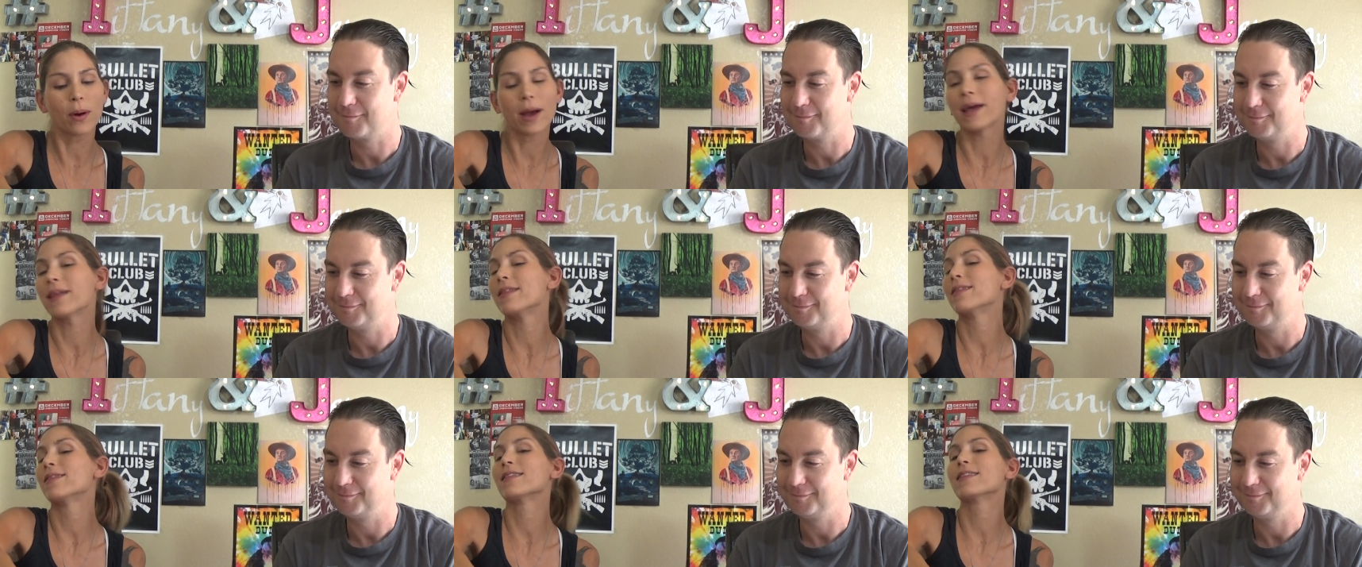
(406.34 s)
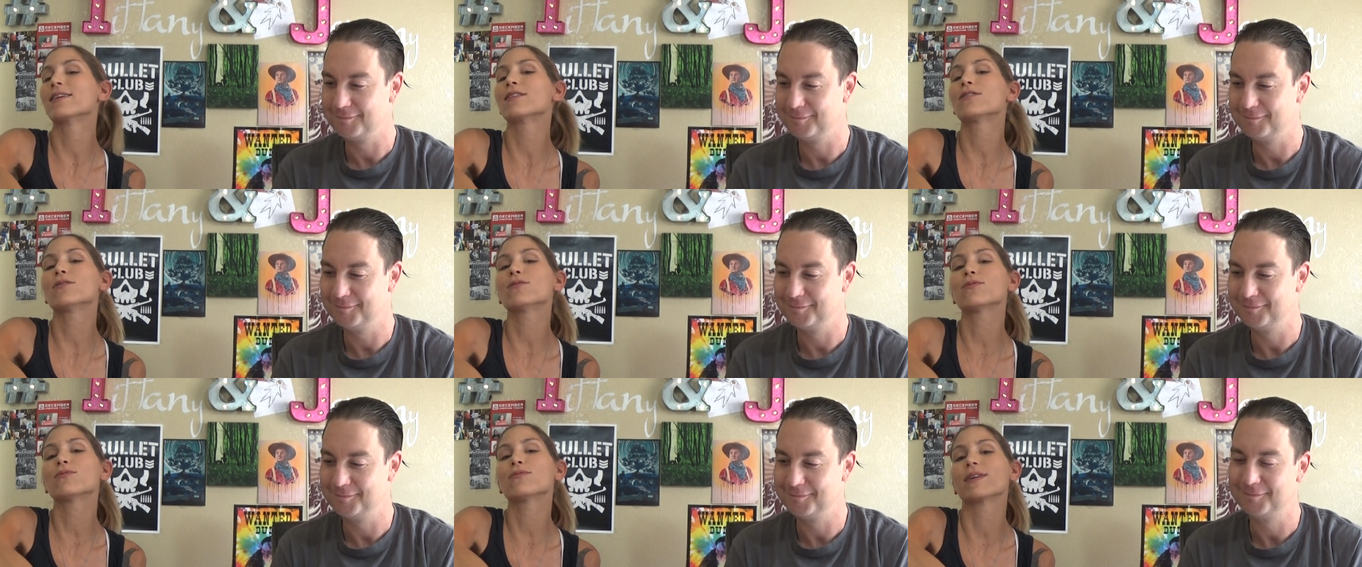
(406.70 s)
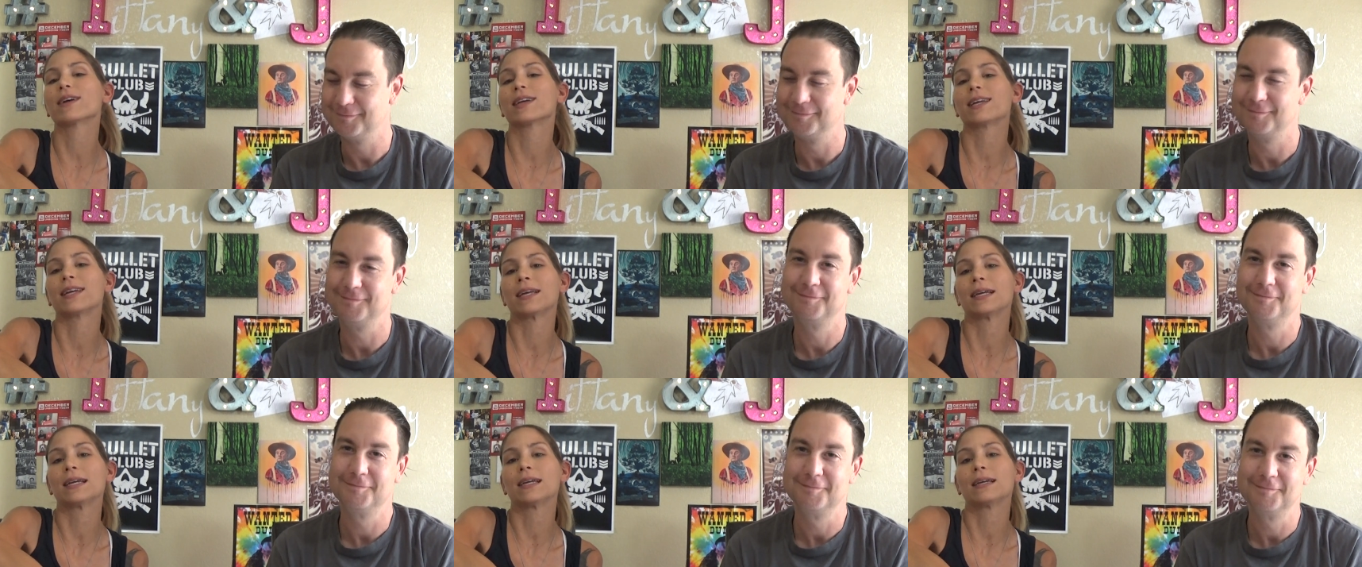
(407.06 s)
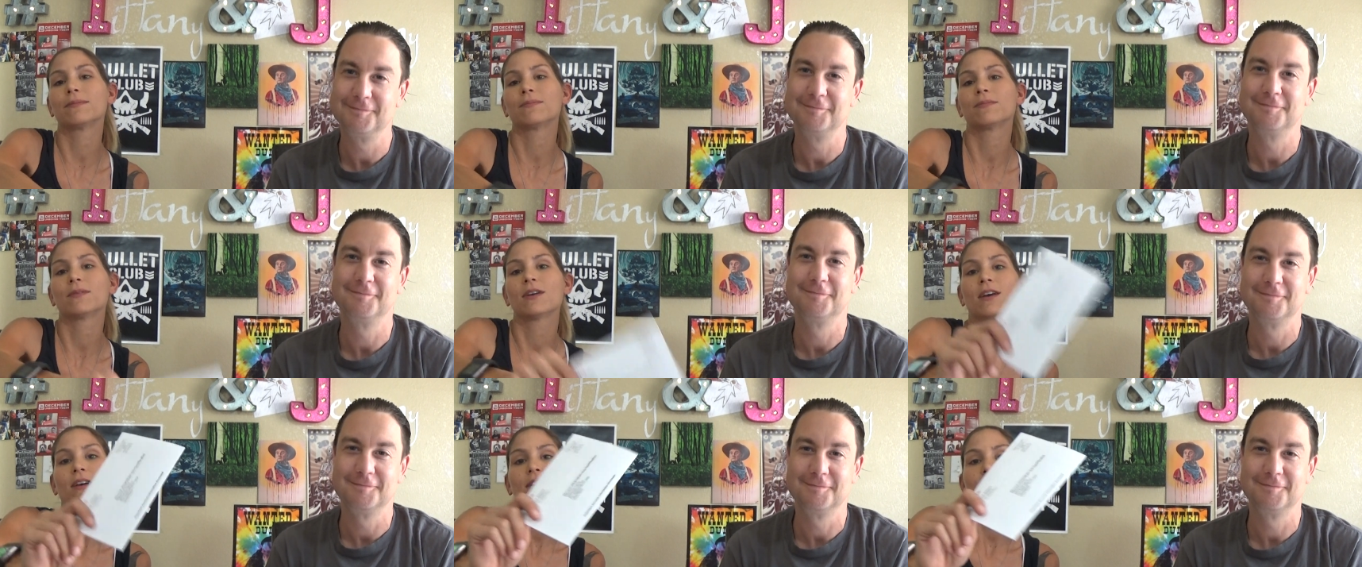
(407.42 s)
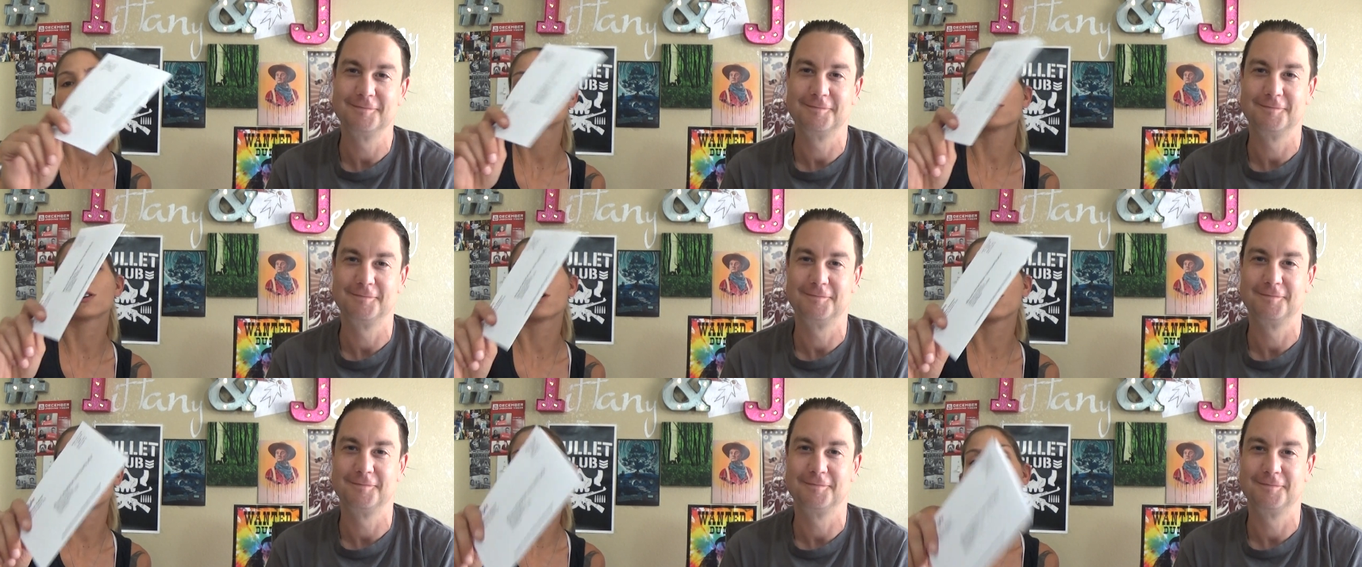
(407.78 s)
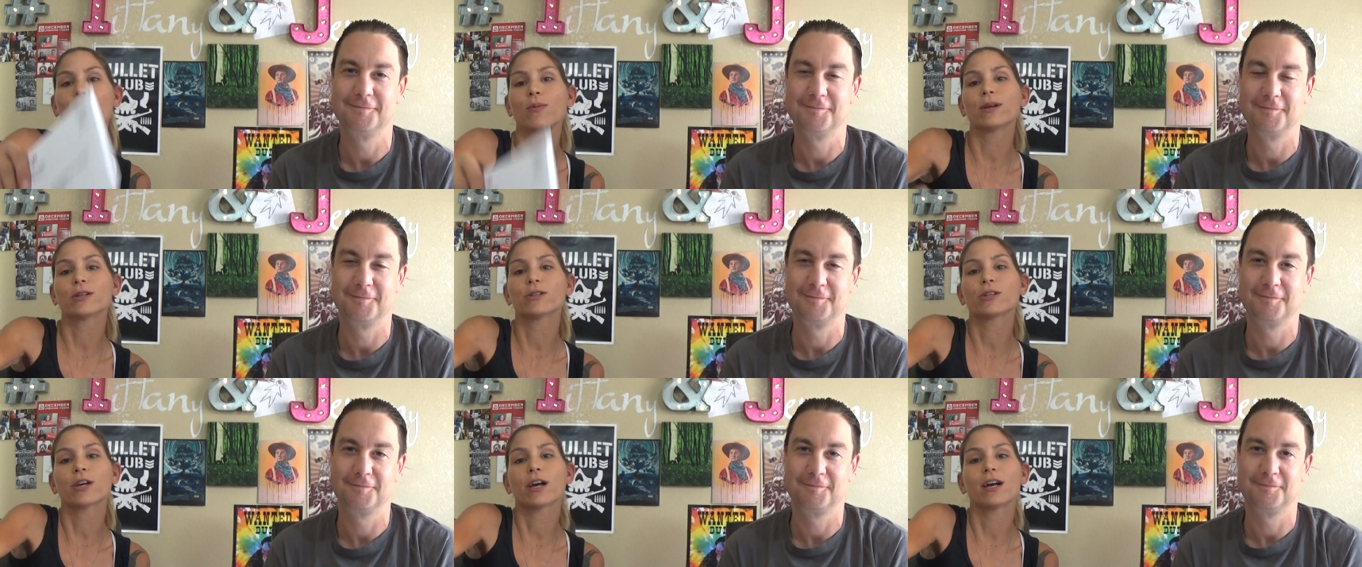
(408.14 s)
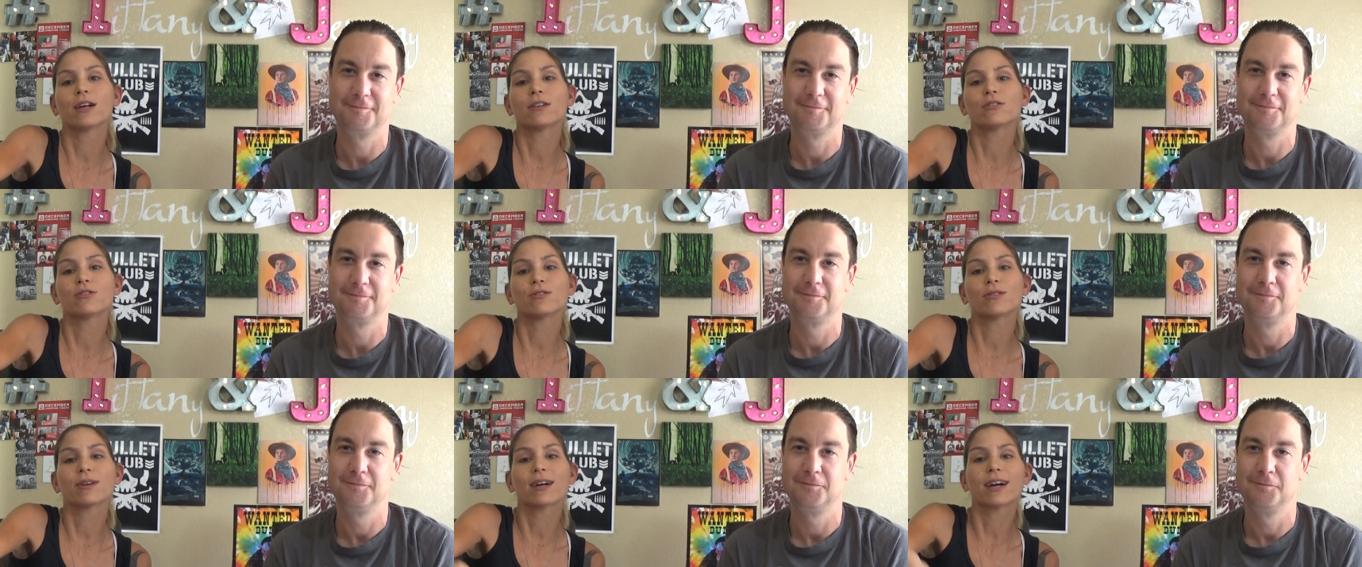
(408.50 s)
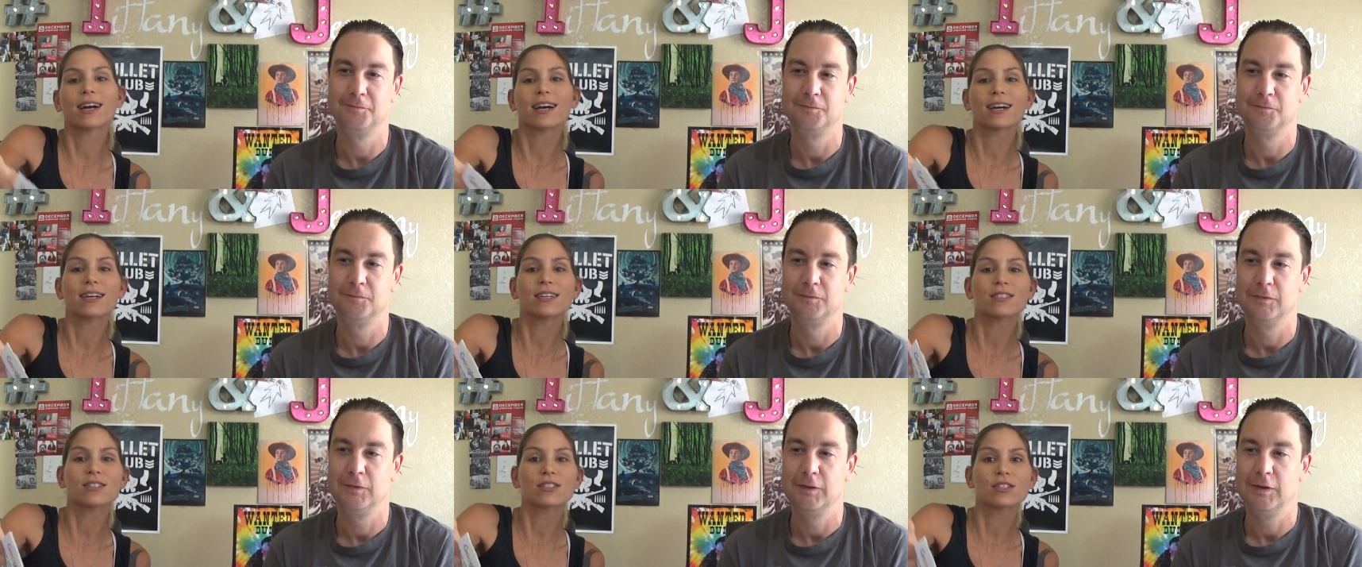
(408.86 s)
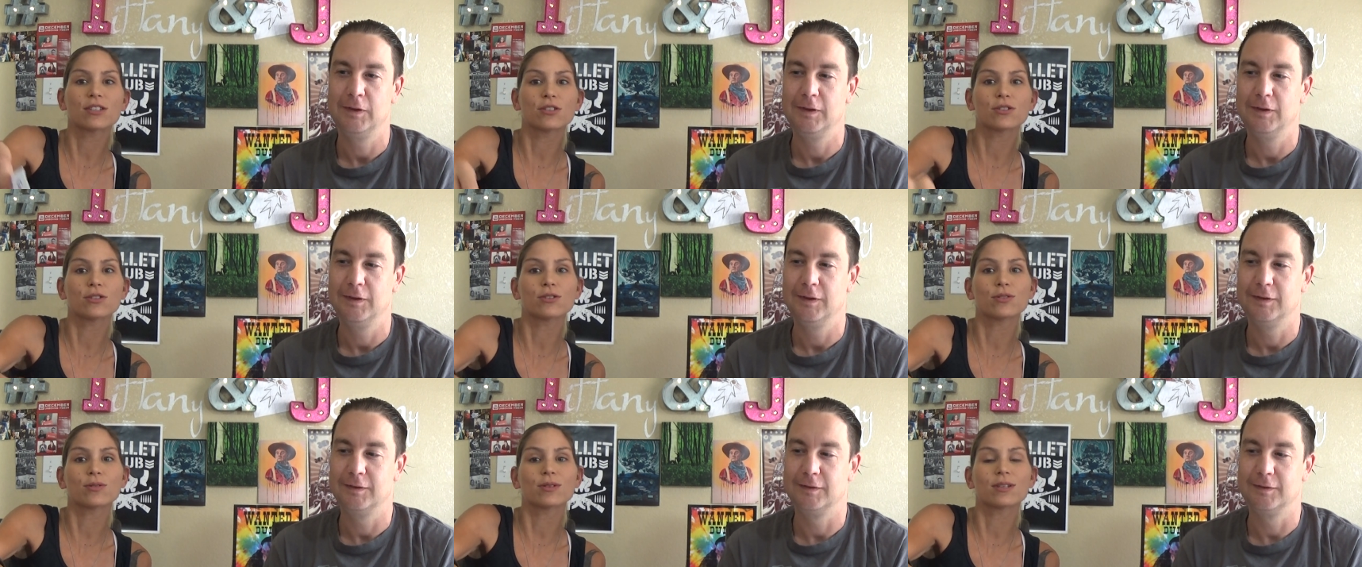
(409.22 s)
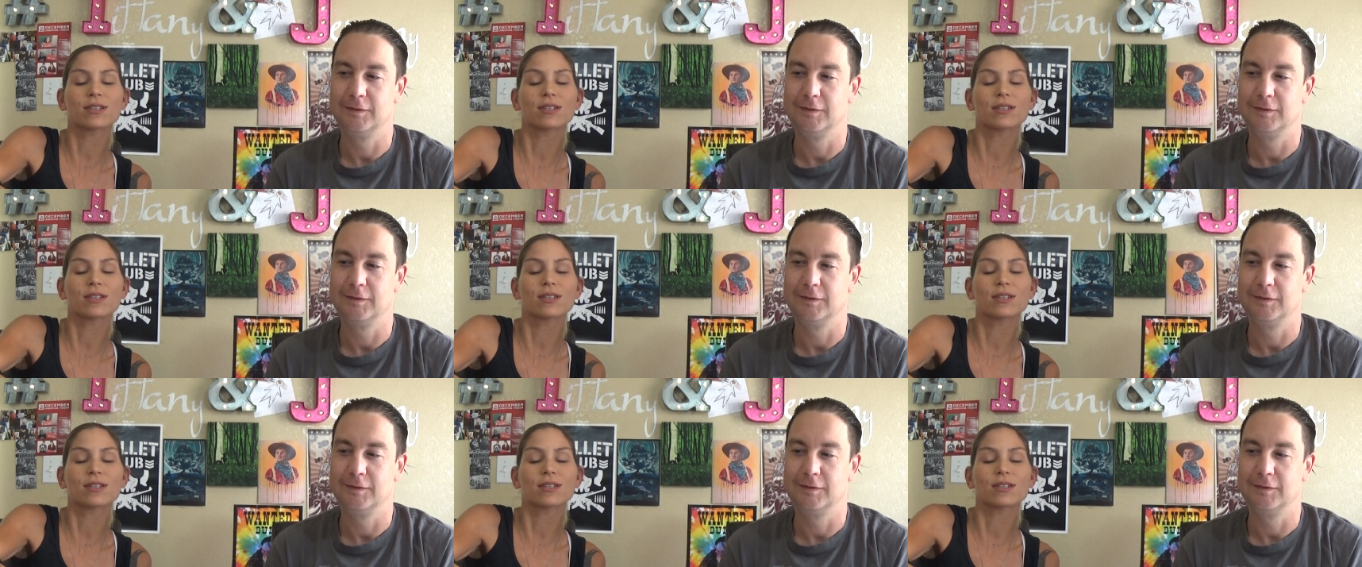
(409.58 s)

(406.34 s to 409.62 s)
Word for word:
Speaker 1: and Little Ricky. So we challenge you guys to do